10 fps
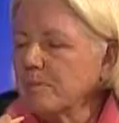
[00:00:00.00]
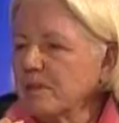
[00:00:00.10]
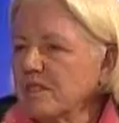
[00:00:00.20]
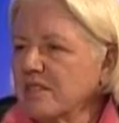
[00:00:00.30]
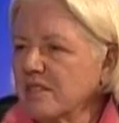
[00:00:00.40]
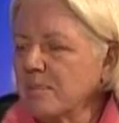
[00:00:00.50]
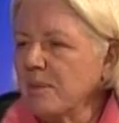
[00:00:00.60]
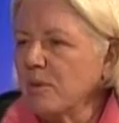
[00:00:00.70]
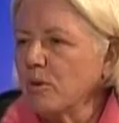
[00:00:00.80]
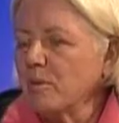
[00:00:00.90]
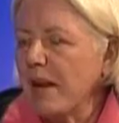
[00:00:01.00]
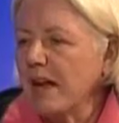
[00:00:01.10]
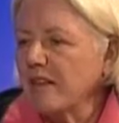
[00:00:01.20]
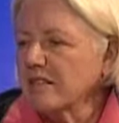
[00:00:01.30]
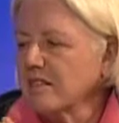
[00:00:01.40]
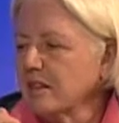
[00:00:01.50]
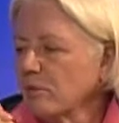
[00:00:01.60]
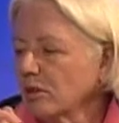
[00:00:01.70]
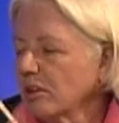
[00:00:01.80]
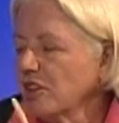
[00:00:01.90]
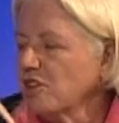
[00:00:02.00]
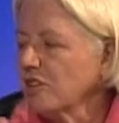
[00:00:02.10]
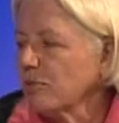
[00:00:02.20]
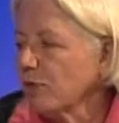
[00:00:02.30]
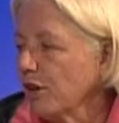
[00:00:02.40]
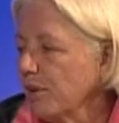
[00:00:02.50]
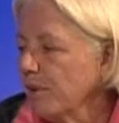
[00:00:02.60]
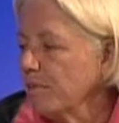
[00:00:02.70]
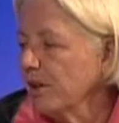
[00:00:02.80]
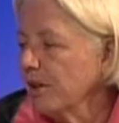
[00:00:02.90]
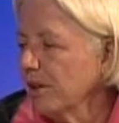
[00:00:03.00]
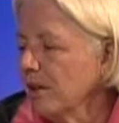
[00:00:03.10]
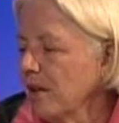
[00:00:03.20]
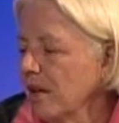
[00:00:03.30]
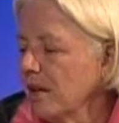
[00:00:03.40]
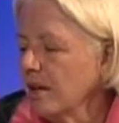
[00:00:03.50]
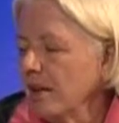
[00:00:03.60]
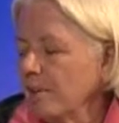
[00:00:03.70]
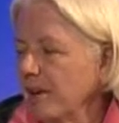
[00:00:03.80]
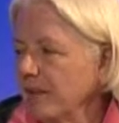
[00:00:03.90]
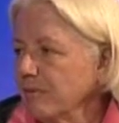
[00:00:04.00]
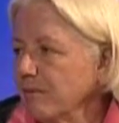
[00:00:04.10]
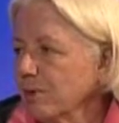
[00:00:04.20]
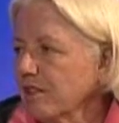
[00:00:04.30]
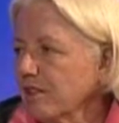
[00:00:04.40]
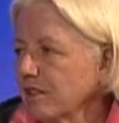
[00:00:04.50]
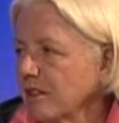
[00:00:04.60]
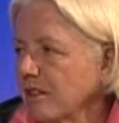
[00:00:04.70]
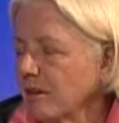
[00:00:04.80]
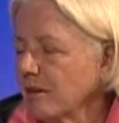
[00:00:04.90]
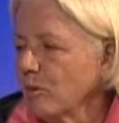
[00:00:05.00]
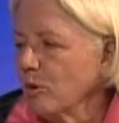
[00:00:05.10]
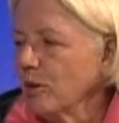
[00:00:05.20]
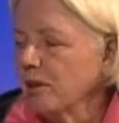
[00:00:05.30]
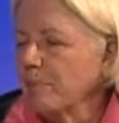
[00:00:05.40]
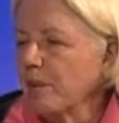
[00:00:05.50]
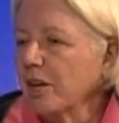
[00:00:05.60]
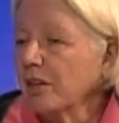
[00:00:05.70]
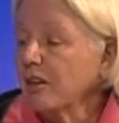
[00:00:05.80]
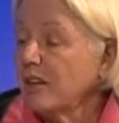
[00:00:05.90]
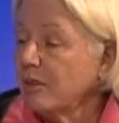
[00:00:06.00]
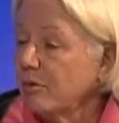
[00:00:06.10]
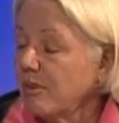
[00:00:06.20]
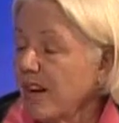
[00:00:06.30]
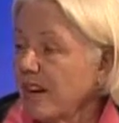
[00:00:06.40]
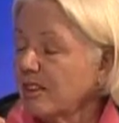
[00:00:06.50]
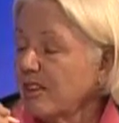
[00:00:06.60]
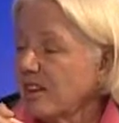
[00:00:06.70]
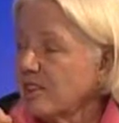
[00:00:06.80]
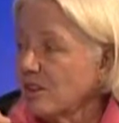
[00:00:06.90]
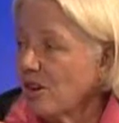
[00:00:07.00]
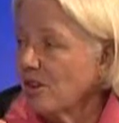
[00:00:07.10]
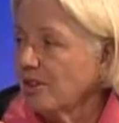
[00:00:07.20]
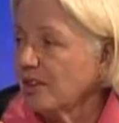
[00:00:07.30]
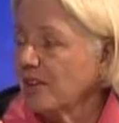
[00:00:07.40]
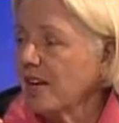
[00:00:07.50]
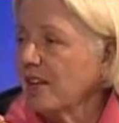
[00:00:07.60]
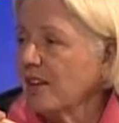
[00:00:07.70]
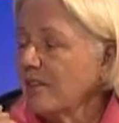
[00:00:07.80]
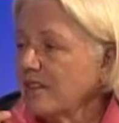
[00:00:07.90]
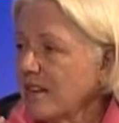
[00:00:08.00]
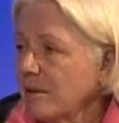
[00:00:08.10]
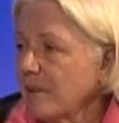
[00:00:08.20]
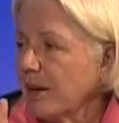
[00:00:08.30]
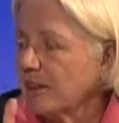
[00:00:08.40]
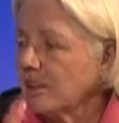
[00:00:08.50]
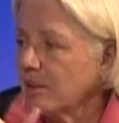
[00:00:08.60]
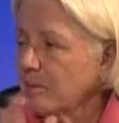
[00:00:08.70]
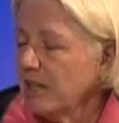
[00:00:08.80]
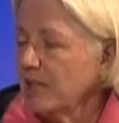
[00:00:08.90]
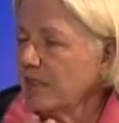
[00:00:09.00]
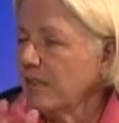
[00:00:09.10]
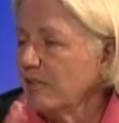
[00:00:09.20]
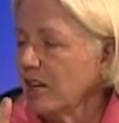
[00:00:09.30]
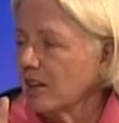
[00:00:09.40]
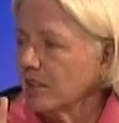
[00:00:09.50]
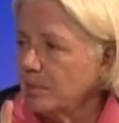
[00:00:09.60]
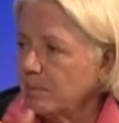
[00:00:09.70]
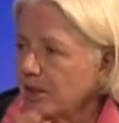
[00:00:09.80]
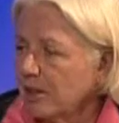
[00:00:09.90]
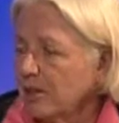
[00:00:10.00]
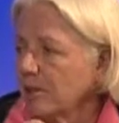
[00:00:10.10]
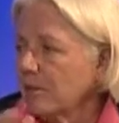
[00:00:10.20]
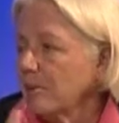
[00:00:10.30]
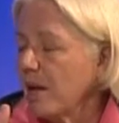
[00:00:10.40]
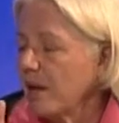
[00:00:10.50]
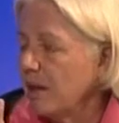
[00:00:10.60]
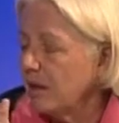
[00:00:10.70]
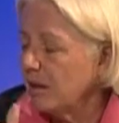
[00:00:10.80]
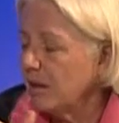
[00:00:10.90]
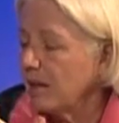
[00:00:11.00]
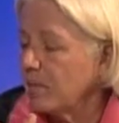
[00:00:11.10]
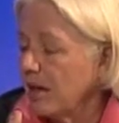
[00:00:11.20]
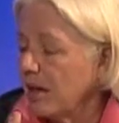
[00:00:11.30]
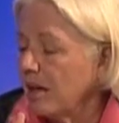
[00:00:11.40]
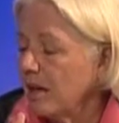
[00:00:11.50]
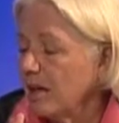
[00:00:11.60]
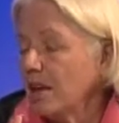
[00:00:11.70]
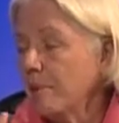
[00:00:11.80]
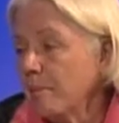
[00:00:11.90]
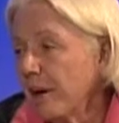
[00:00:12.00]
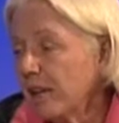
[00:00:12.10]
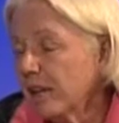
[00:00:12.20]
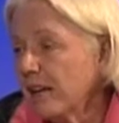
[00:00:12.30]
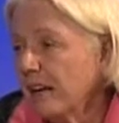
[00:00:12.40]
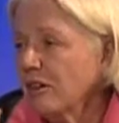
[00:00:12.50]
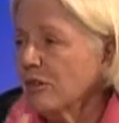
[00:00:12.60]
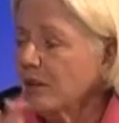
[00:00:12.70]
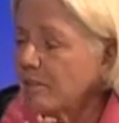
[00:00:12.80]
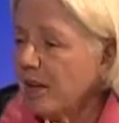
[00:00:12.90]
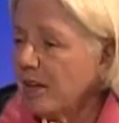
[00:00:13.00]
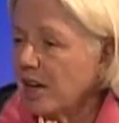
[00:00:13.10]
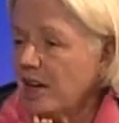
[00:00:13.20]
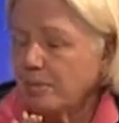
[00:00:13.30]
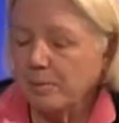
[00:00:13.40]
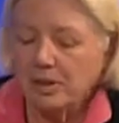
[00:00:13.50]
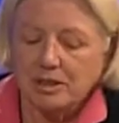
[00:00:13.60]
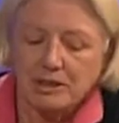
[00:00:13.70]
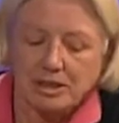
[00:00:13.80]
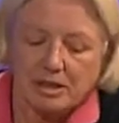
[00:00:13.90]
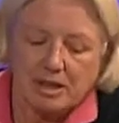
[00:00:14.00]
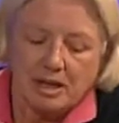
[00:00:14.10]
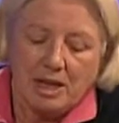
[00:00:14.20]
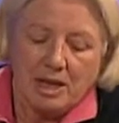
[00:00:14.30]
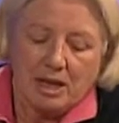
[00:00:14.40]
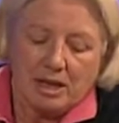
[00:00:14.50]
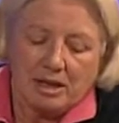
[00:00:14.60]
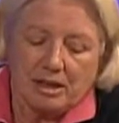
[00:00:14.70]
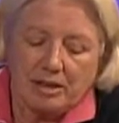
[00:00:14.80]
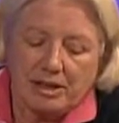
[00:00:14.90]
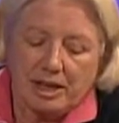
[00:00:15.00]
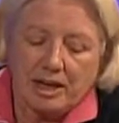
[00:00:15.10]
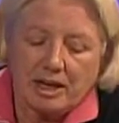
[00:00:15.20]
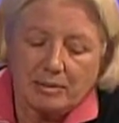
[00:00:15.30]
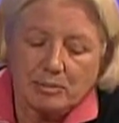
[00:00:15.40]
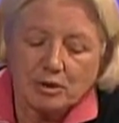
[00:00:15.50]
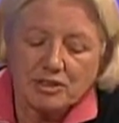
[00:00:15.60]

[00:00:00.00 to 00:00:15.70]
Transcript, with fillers: Mississippi would pass the religious freedom bill. Yep. And I may even predicted they would, but in fact they stalled it and they've sent it back to committee. They've gutted the bill. It may it may come back again or it may not, but. Uh, uh, they got more